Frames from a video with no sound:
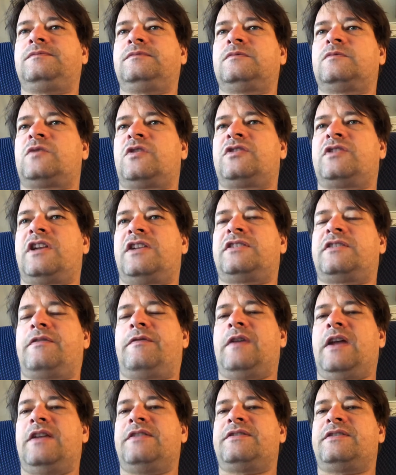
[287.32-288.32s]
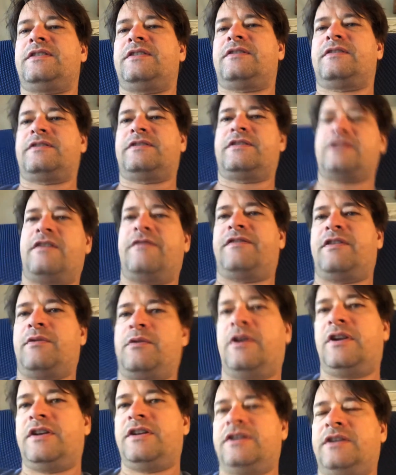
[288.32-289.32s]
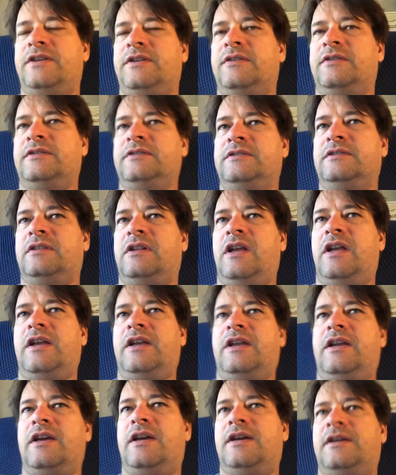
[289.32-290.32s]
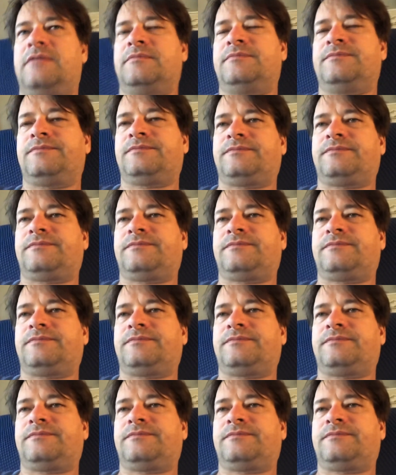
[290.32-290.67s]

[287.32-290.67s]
There's lots of fancy stuff I want to do, like I